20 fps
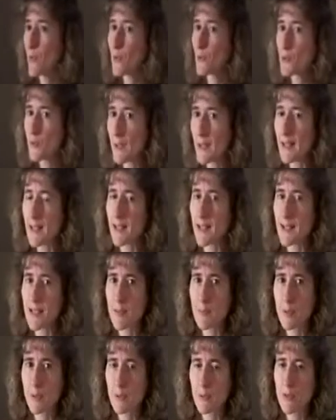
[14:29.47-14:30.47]
you drink it, as
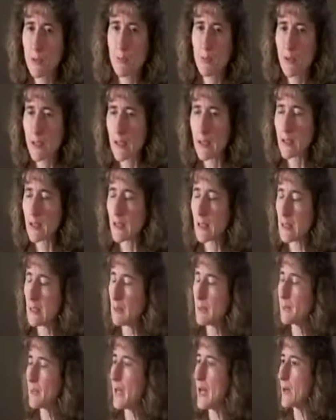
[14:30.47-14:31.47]
opposed to putting the
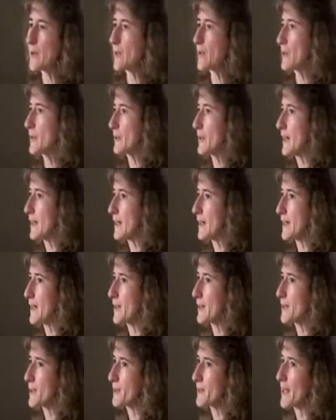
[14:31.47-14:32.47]
powder directly
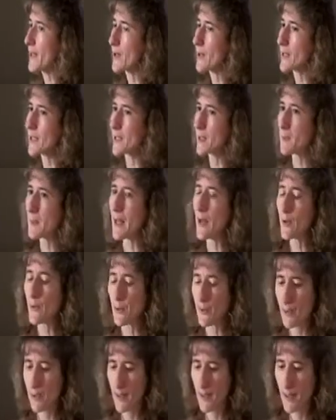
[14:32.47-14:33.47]
on your in your
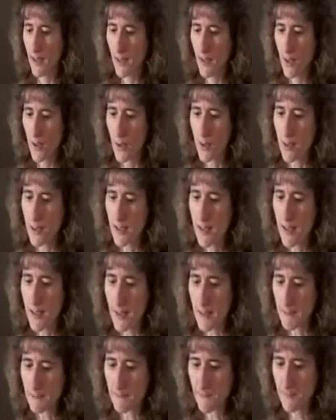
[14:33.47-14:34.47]
mouth or
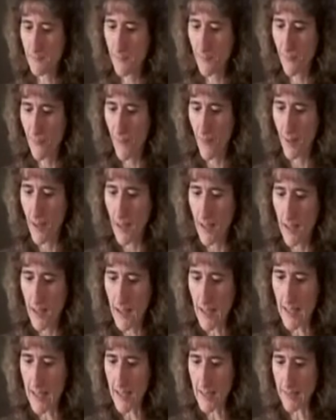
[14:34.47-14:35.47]
tongue.
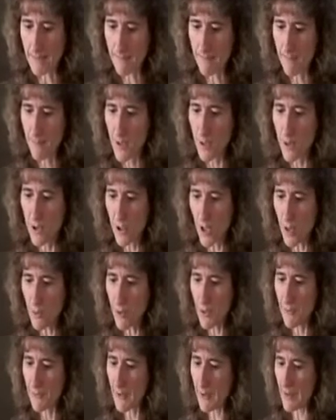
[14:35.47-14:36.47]
You start
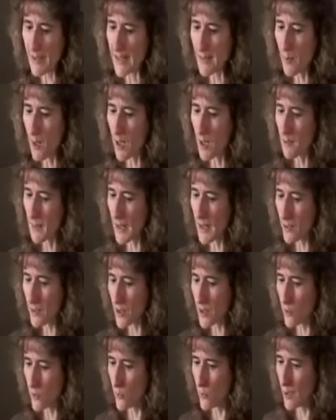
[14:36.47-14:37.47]
with a very small amount
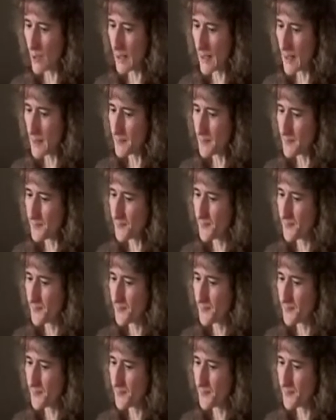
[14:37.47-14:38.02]
and work up.